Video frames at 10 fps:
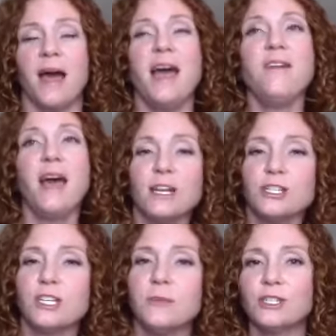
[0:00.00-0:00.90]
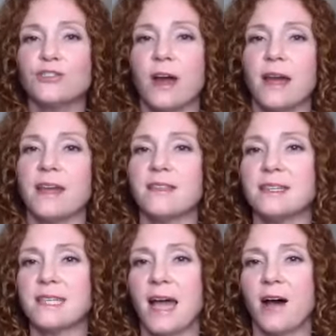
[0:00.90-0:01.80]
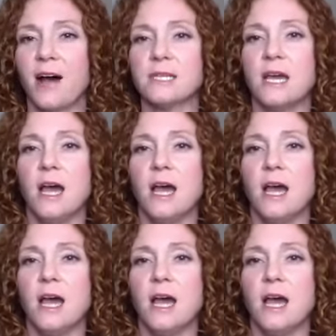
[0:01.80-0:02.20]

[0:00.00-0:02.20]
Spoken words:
I have actually been trying this out